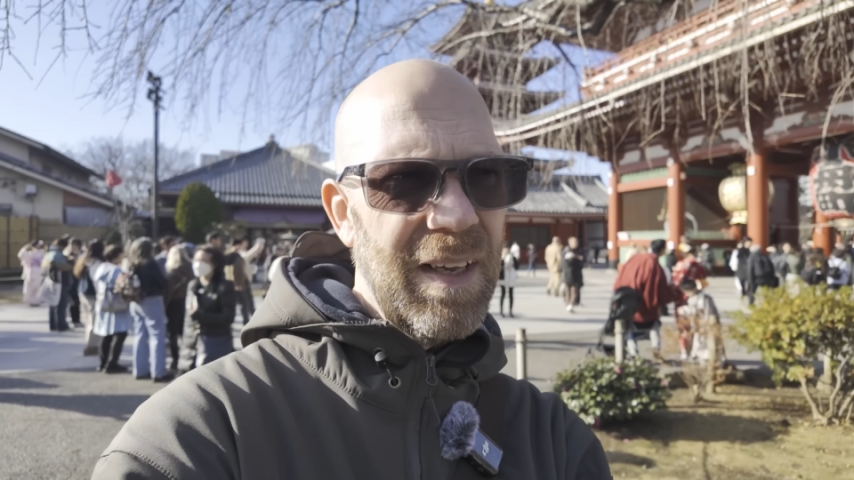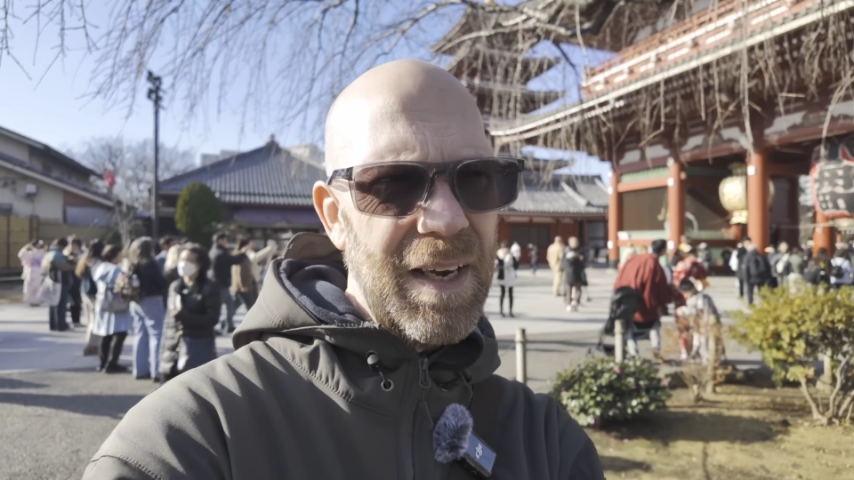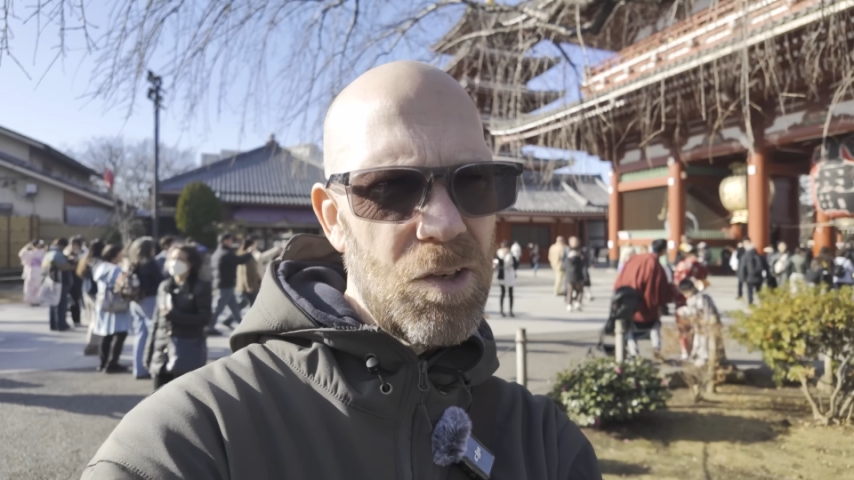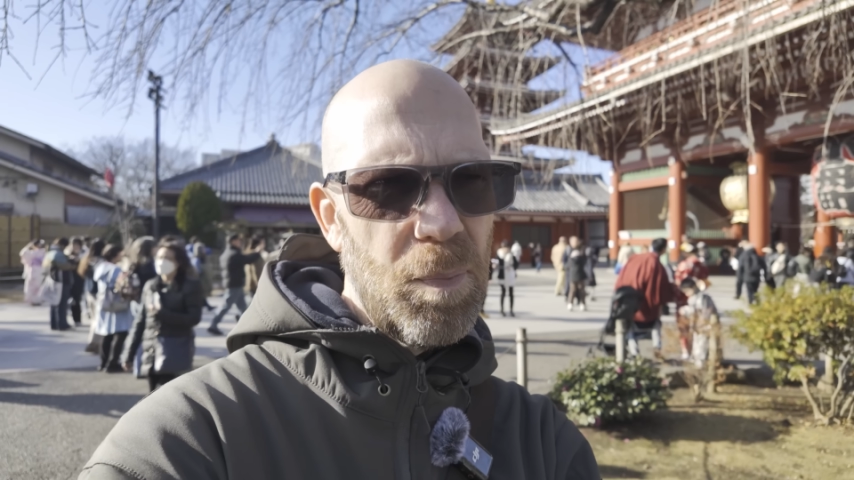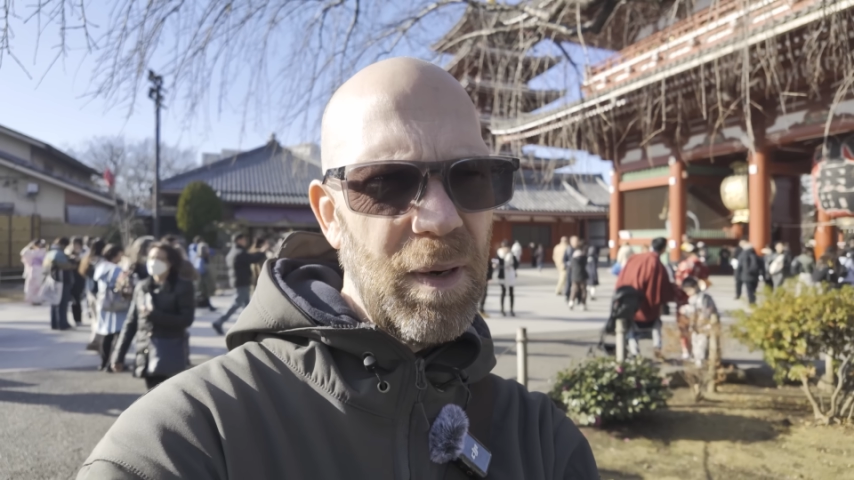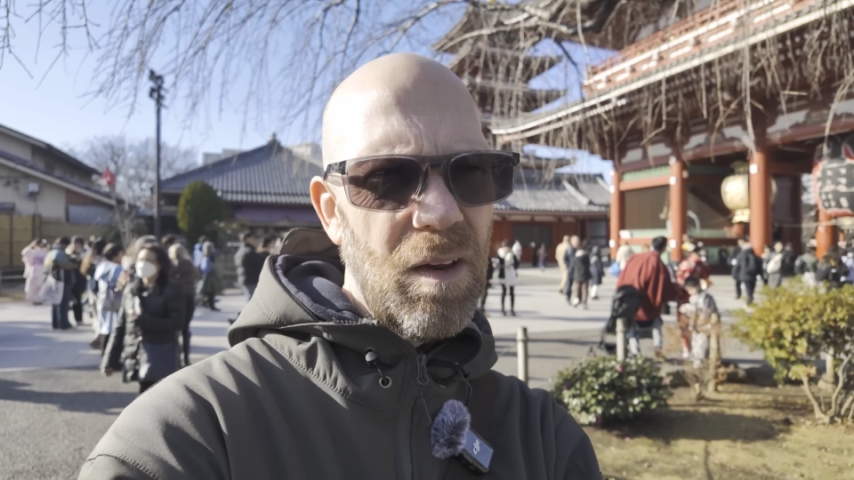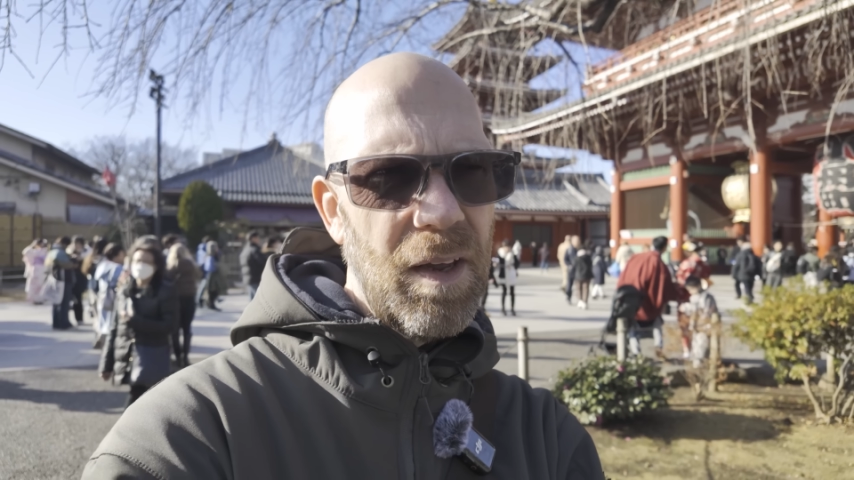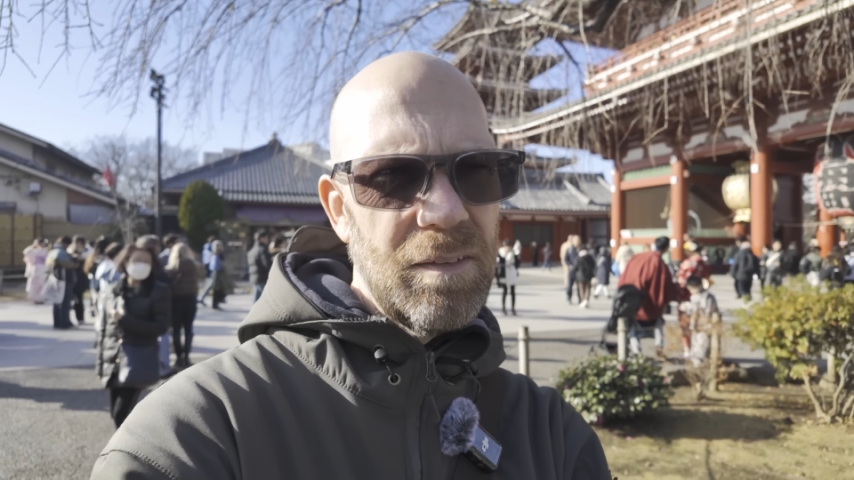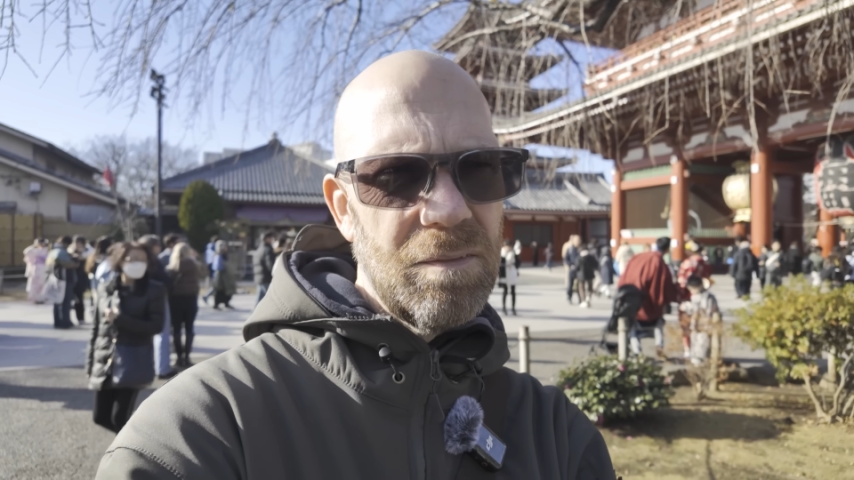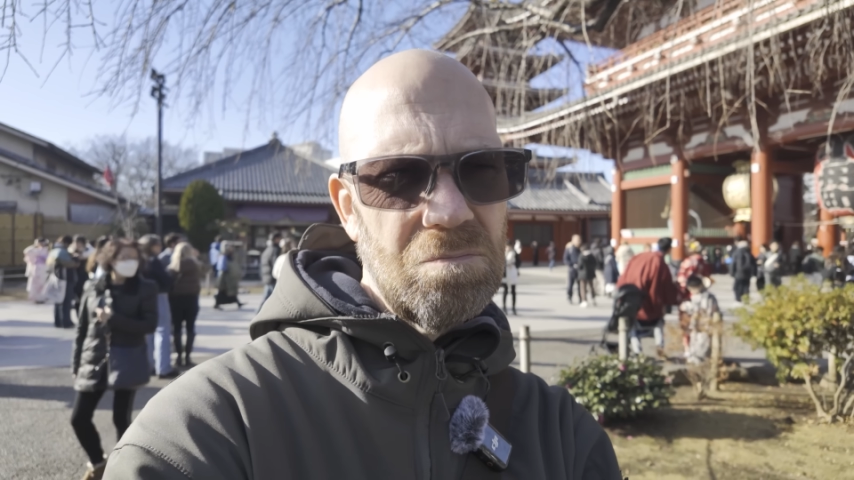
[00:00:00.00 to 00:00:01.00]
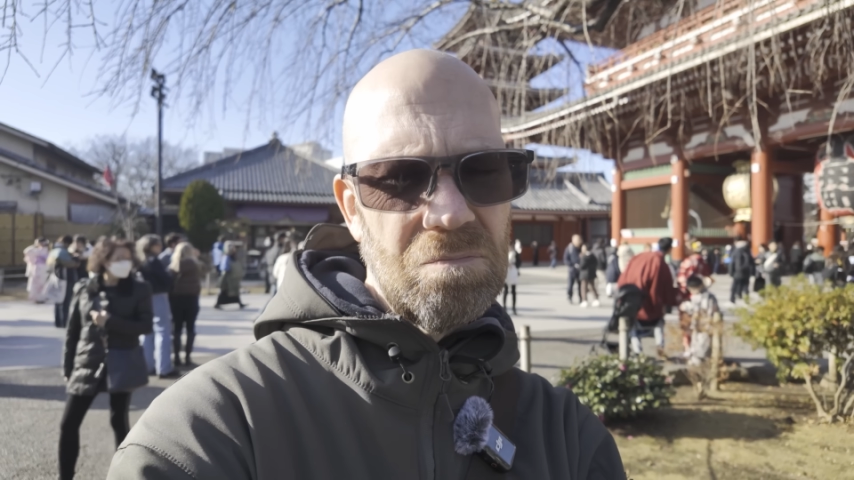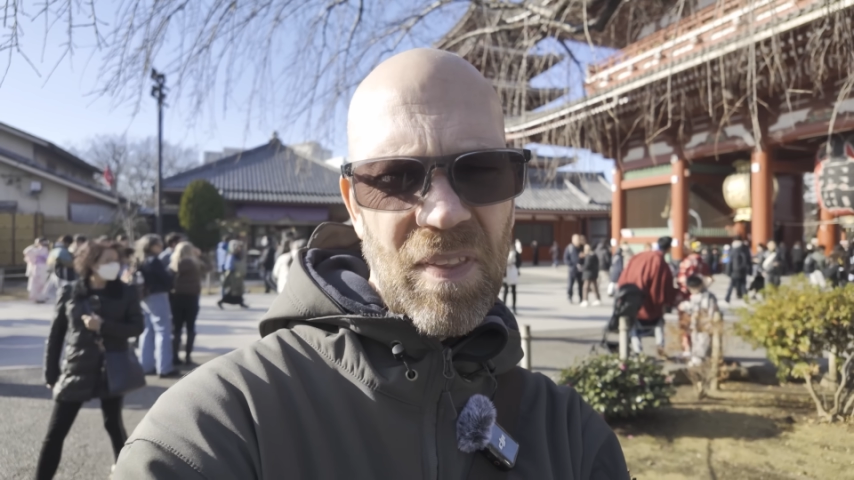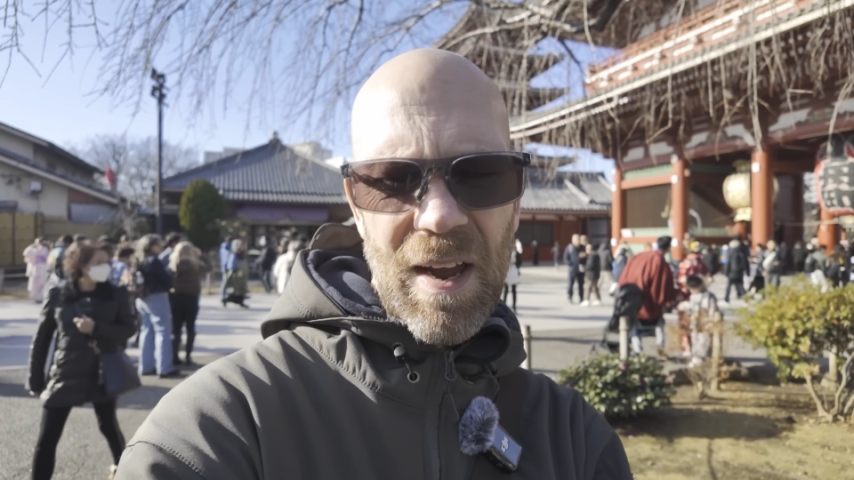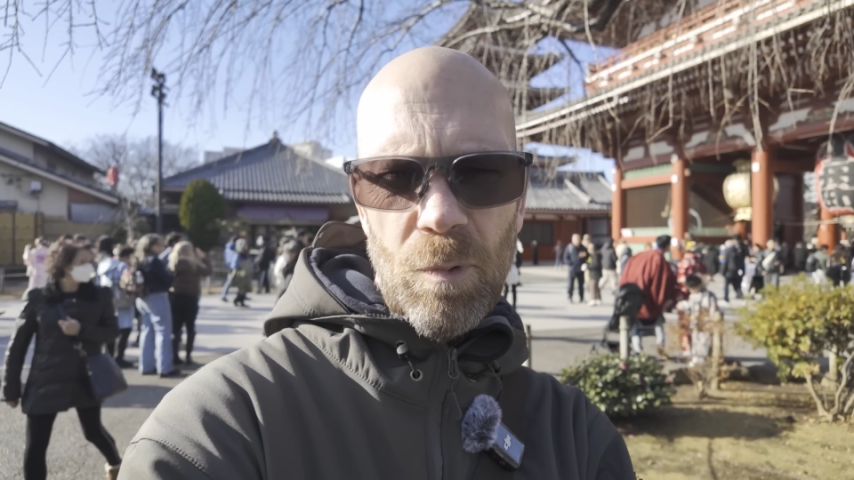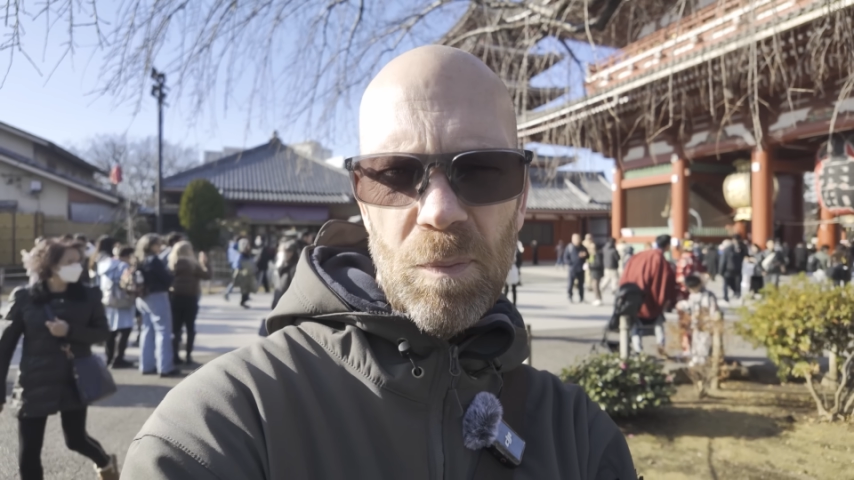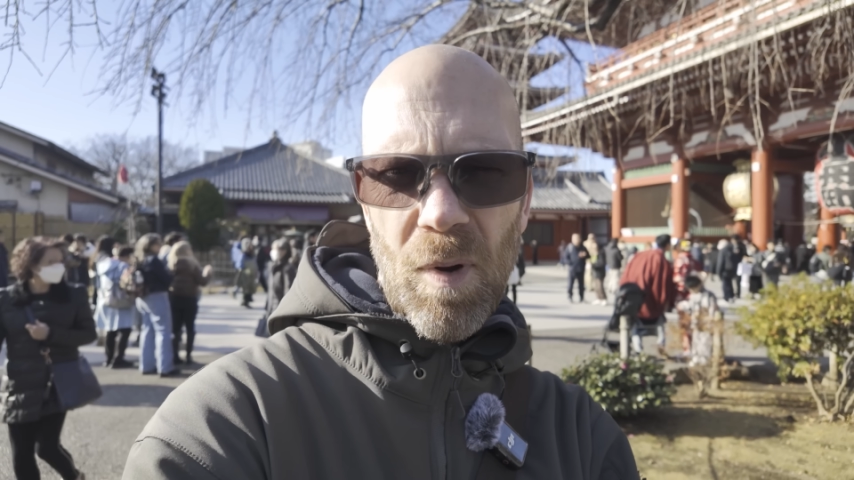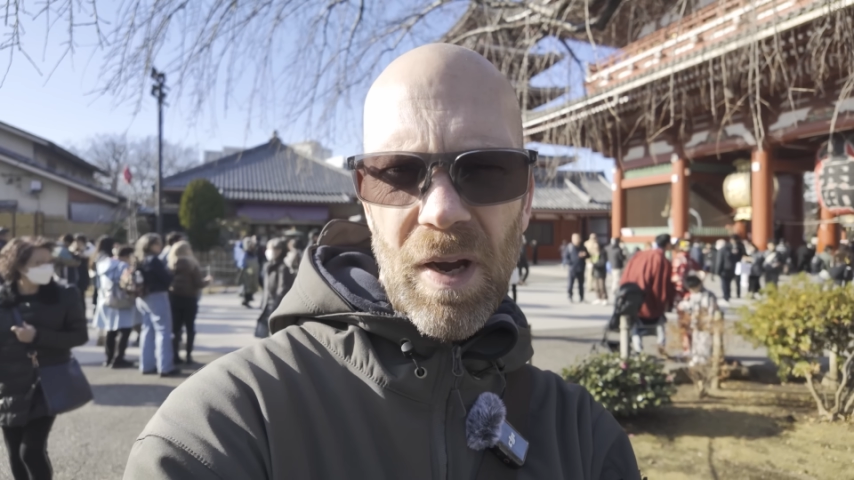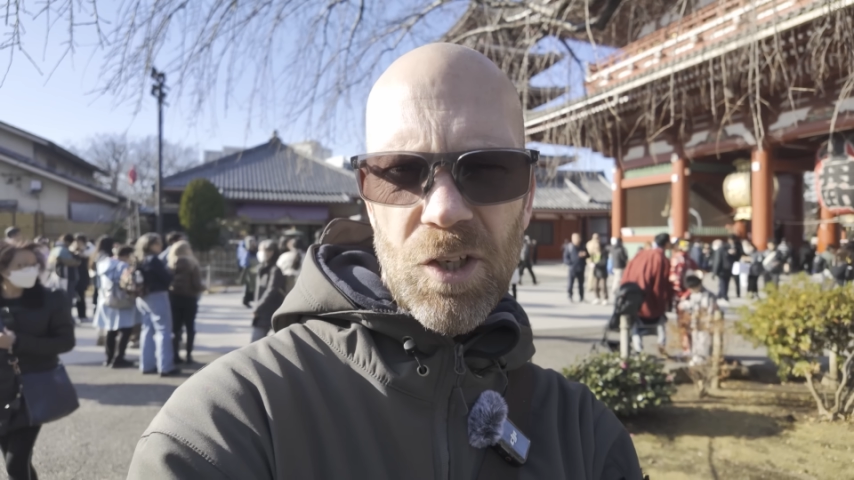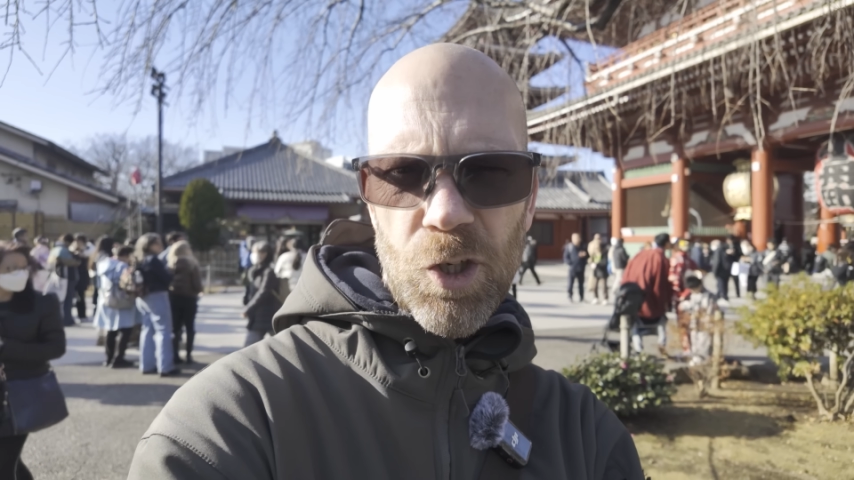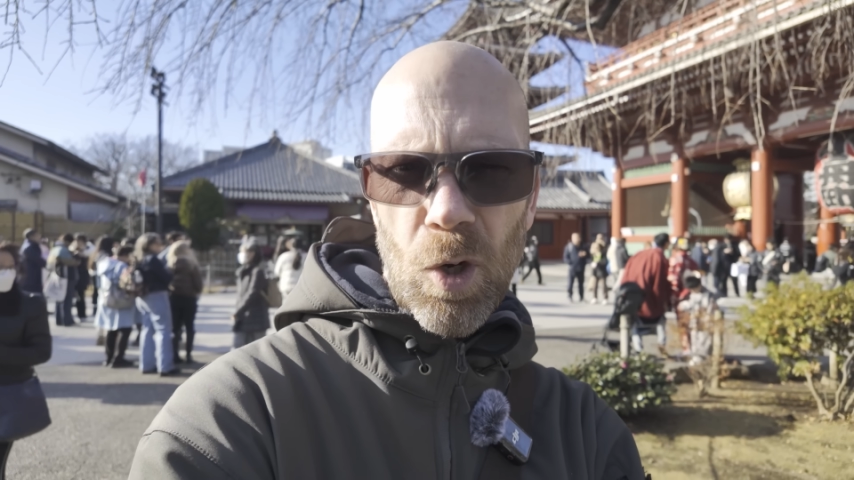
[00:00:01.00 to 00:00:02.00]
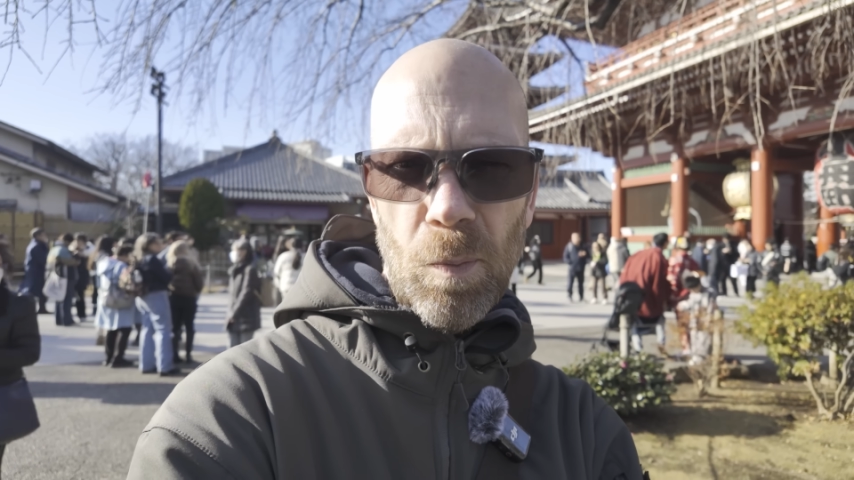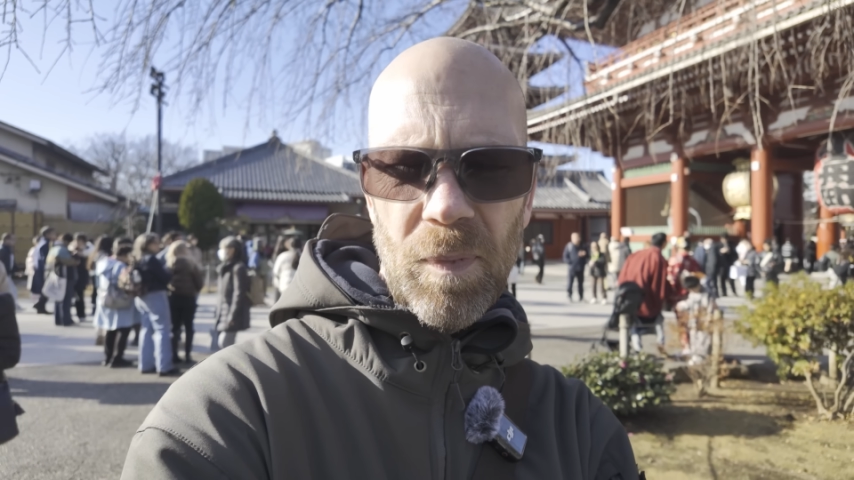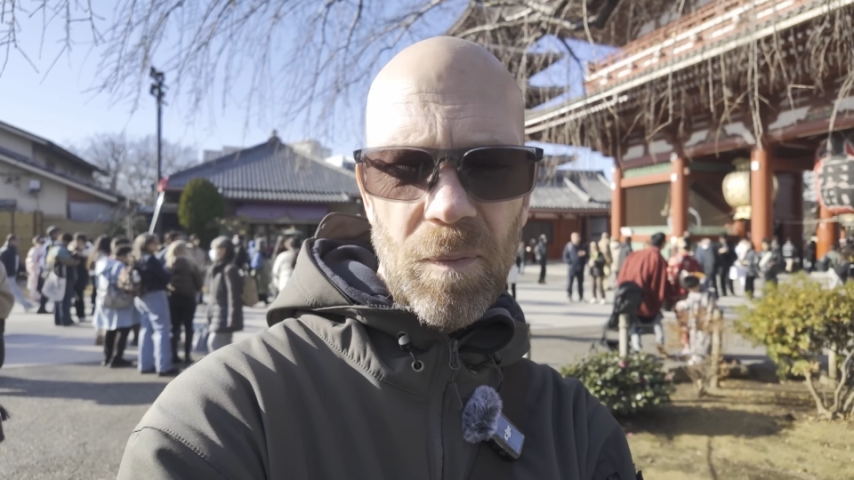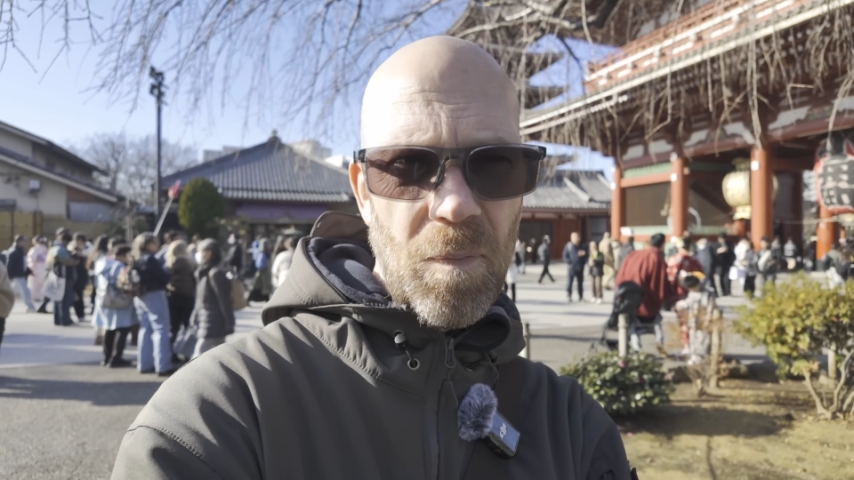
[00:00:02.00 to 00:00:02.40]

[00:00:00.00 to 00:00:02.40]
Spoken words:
And it's a bit like that with my job.